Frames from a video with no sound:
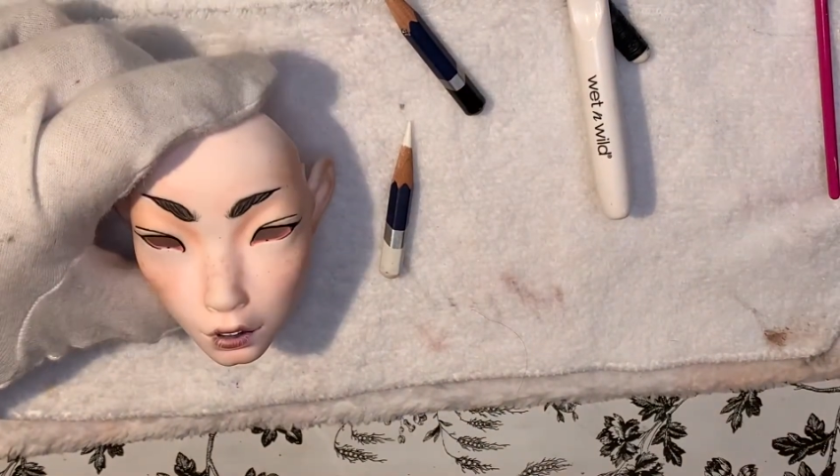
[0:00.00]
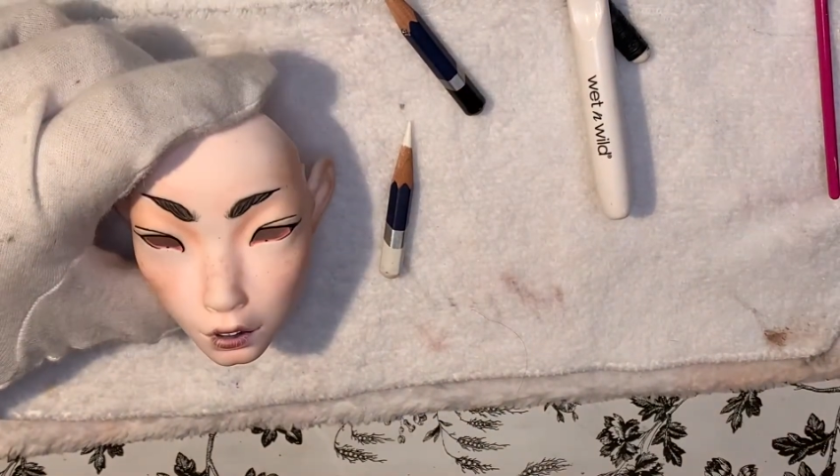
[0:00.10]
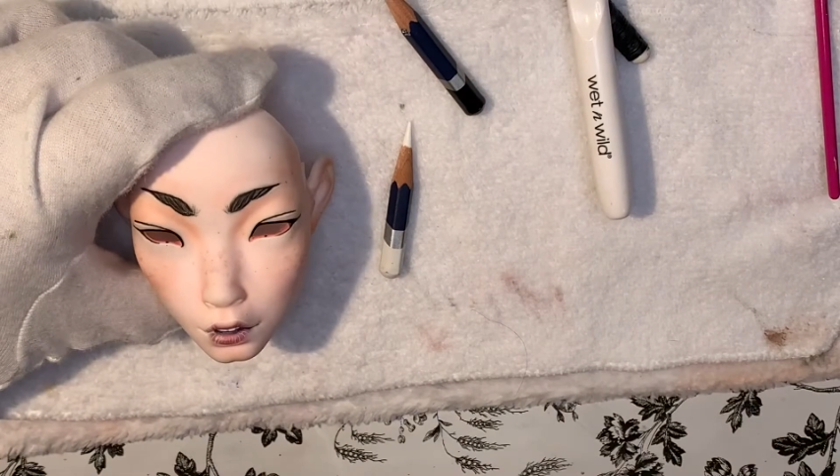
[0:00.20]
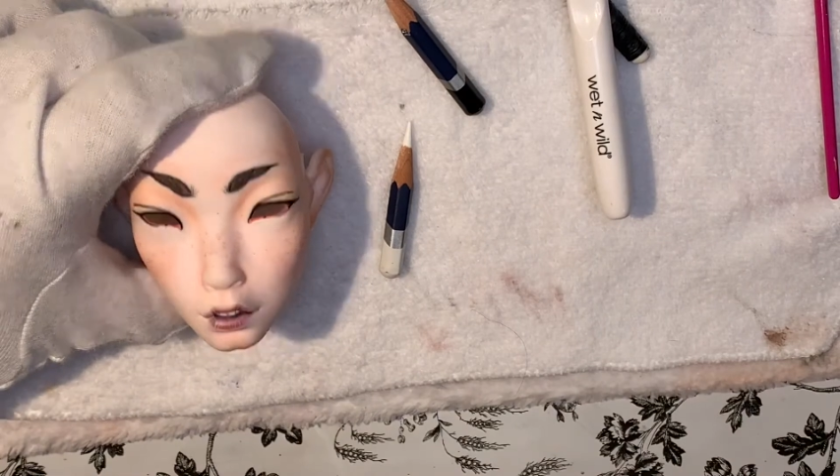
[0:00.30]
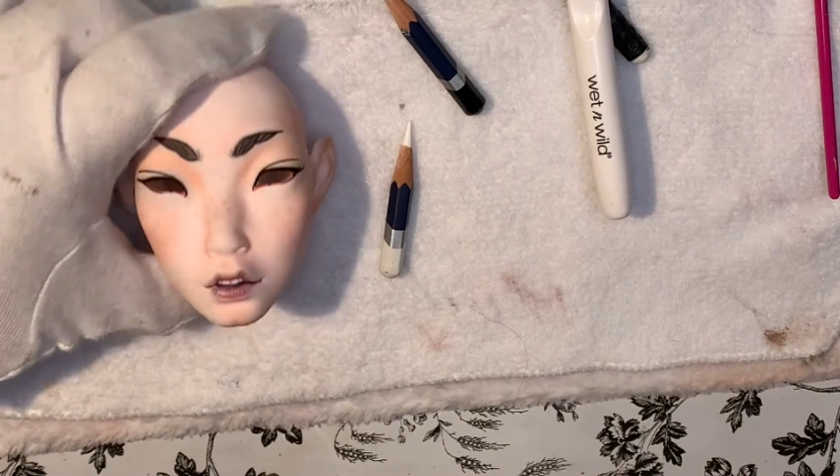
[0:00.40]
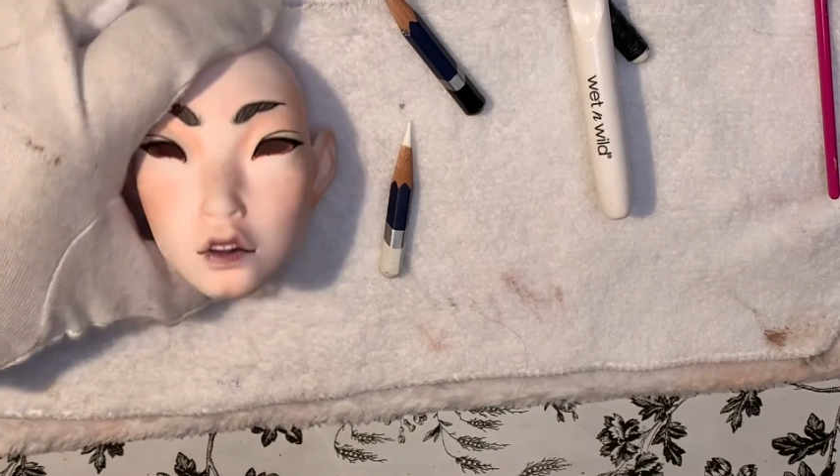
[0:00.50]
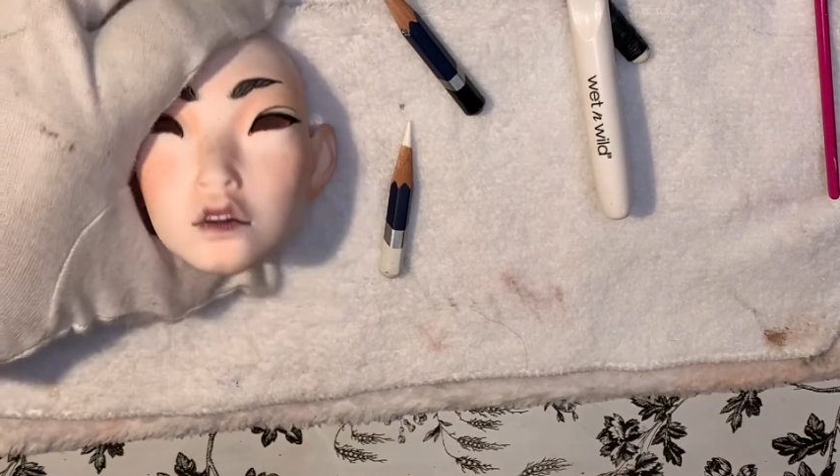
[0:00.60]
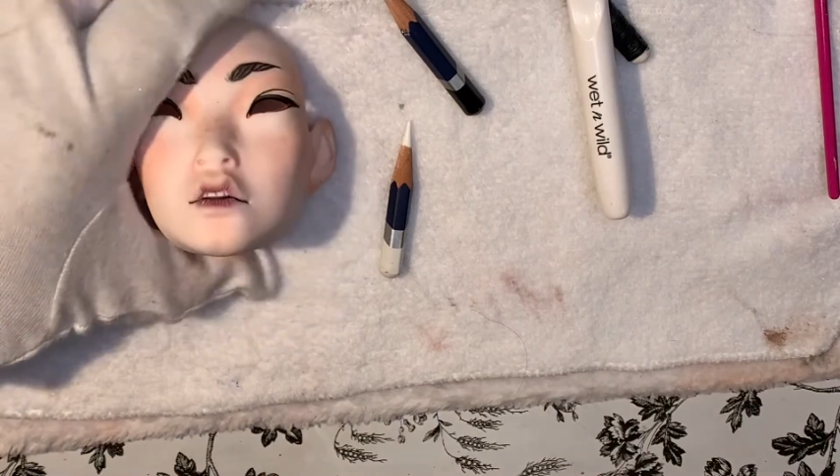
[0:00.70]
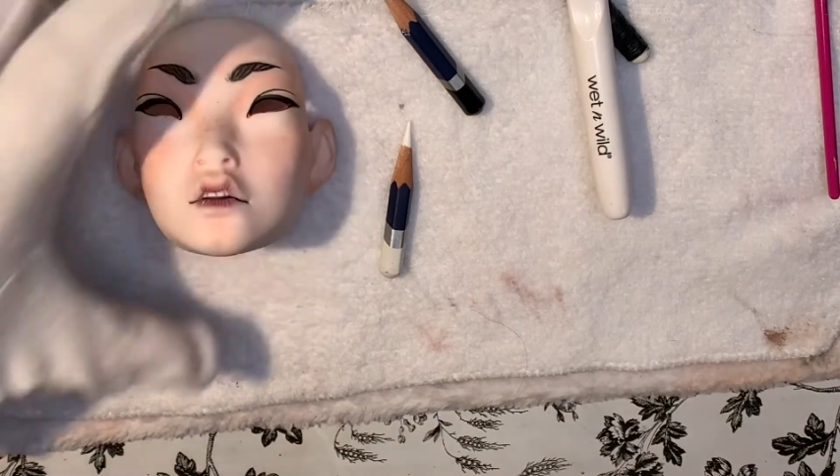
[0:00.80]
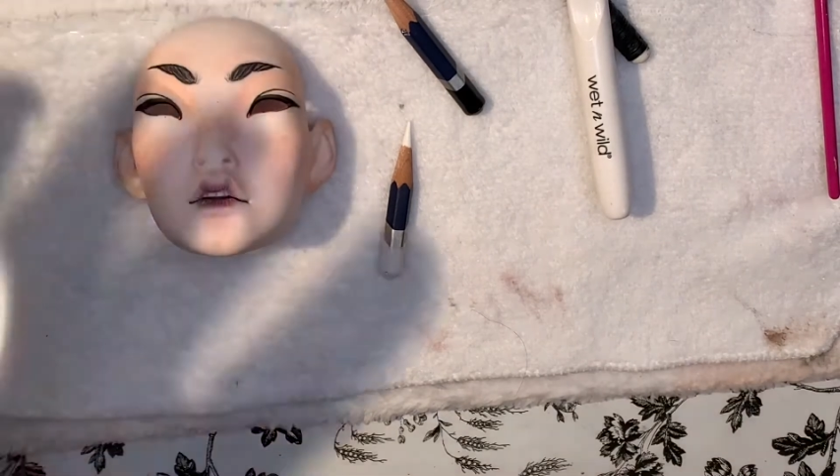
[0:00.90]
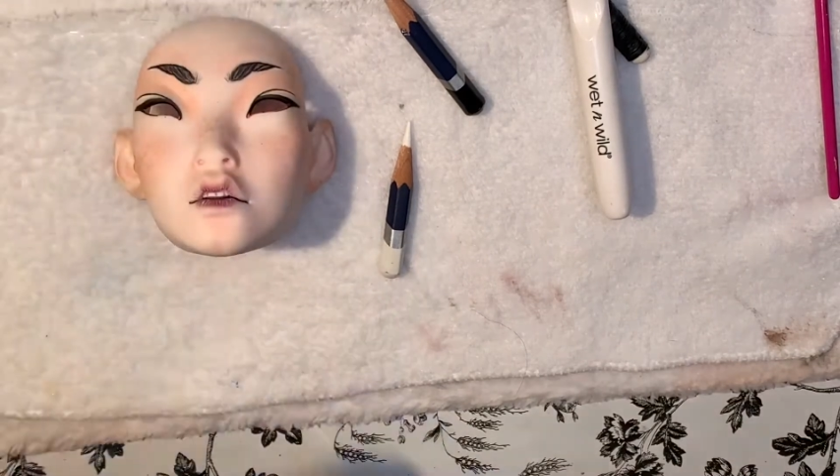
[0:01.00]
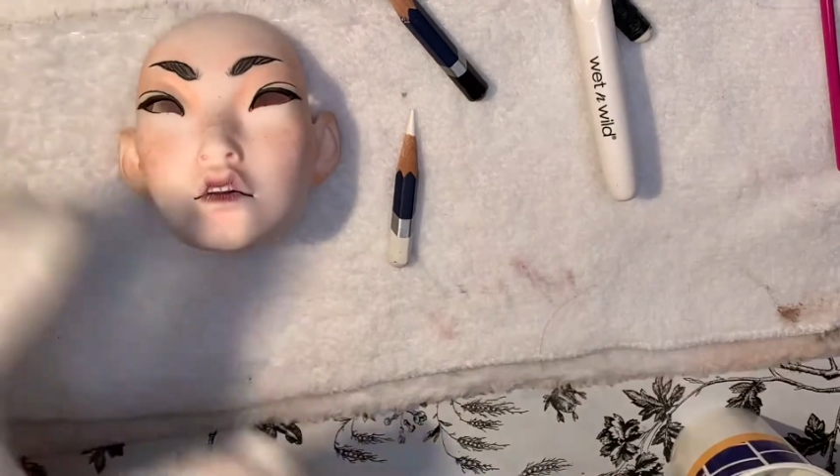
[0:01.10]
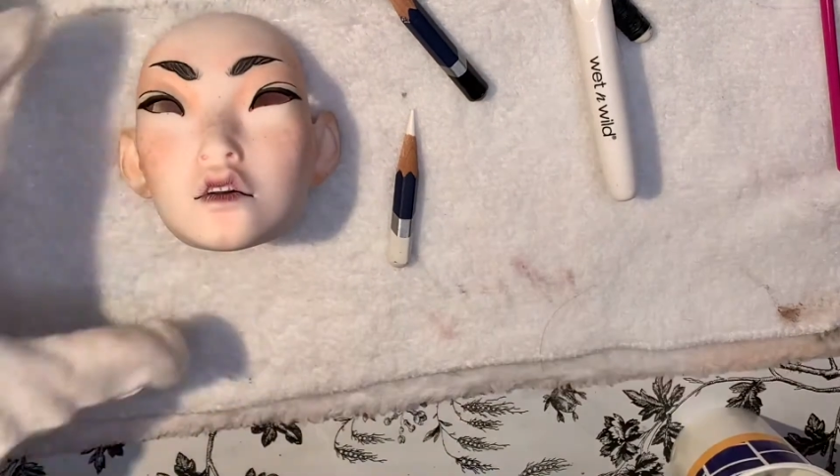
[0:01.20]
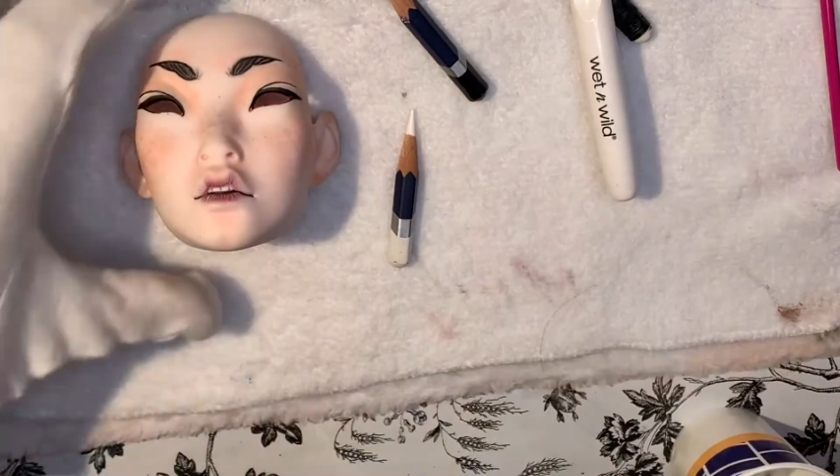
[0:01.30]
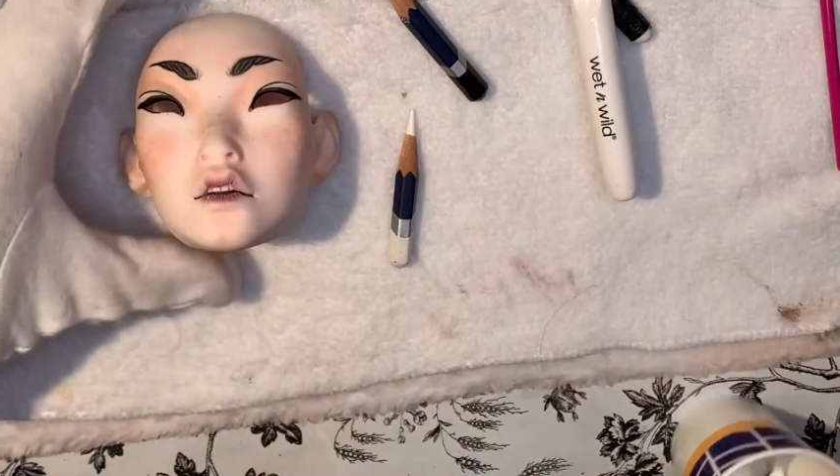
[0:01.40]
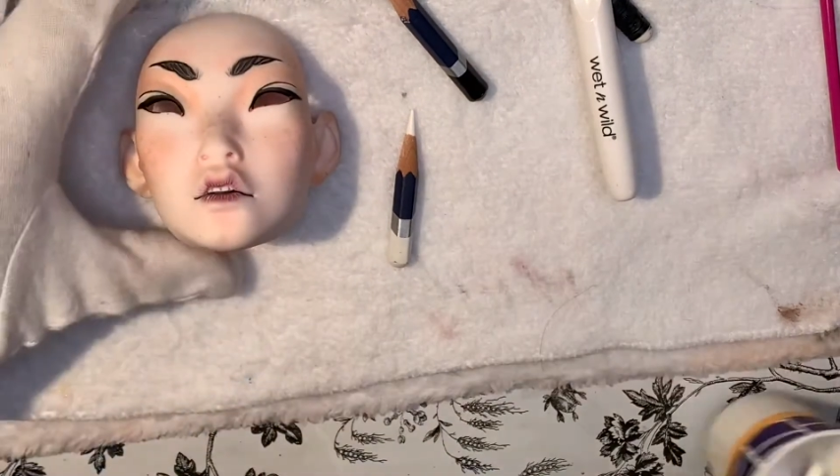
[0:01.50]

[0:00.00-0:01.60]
oh my gosh,